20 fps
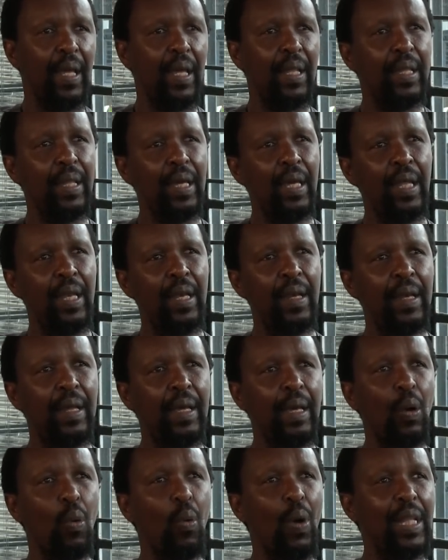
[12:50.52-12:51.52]
And then
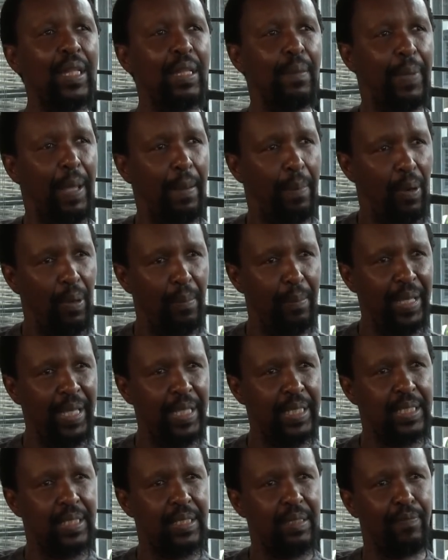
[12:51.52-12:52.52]
when the people
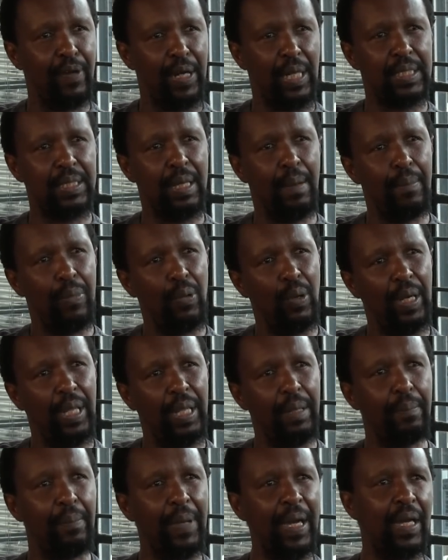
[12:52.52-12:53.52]
meet, for example,
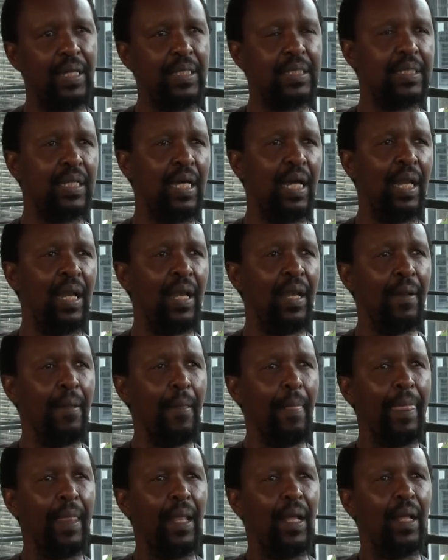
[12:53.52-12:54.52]
in Pakistan,
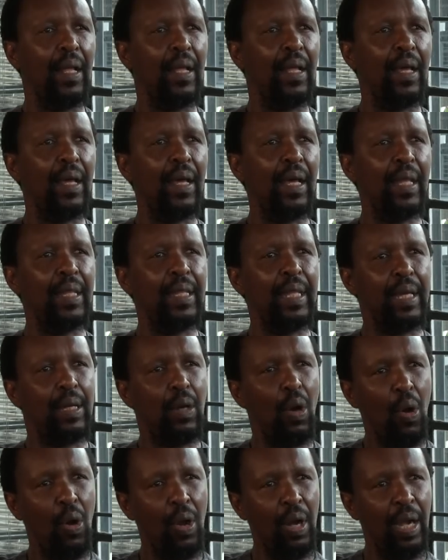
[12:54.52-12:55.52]
they
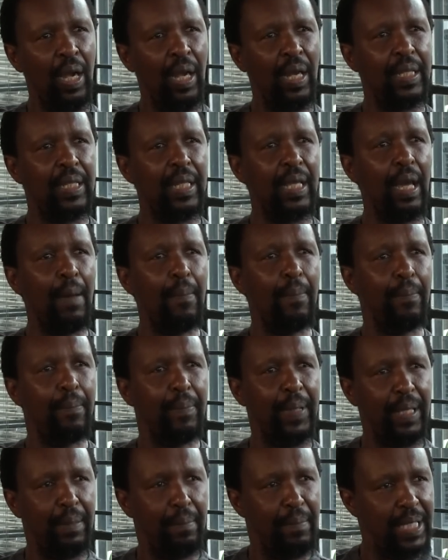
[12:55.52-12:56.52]
call their
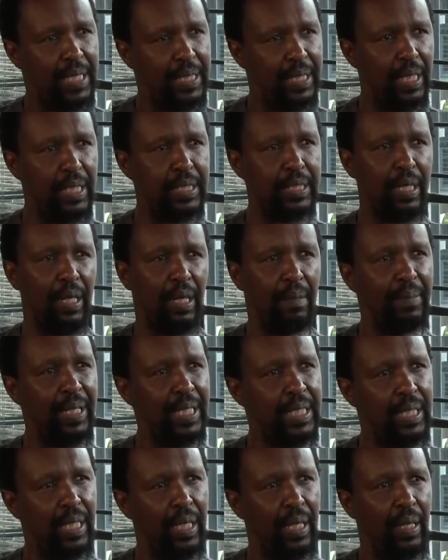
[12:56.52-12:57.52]
big meeting, general
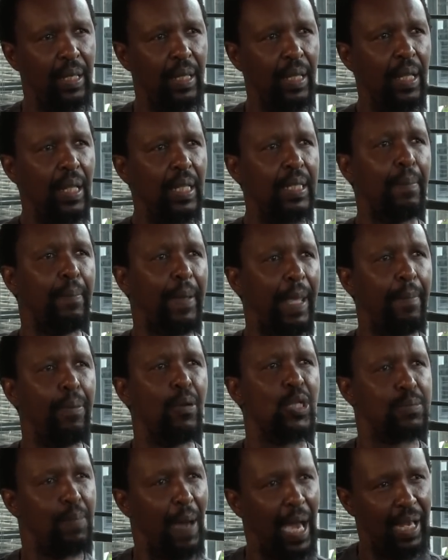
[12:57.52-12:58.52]
meeting, the
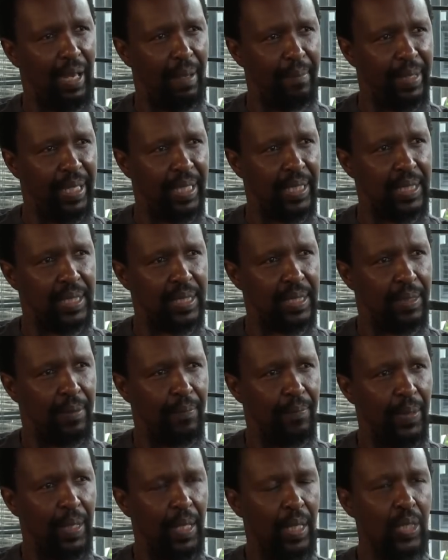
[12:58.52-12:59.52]
People's Parliament.
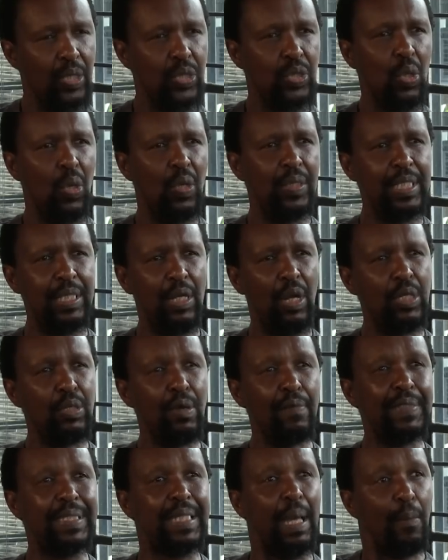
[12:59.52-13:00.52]
So there's a
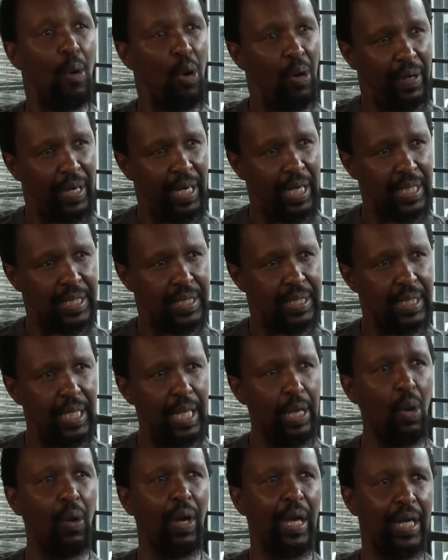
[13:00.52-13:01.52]
lot of
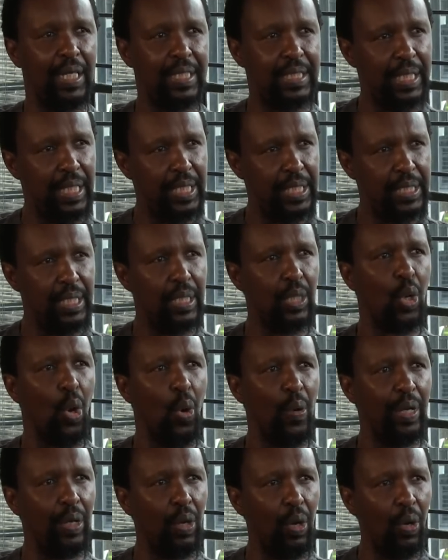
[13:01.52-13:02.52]
democracy and organization
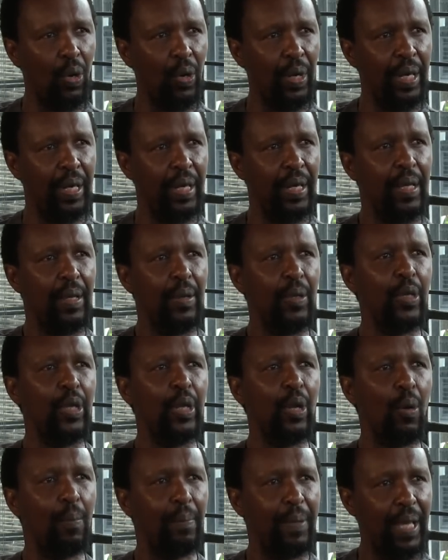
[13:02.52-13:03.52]
going on,
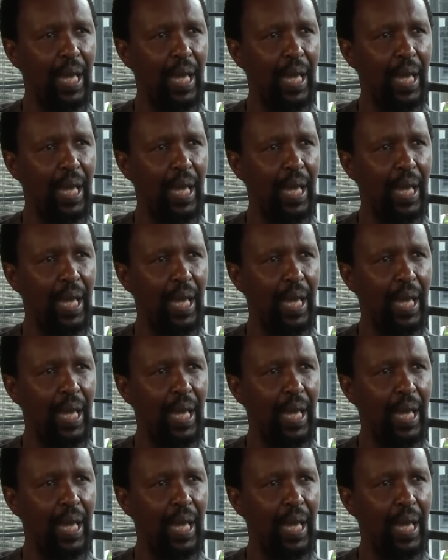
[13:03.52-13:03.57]
you know,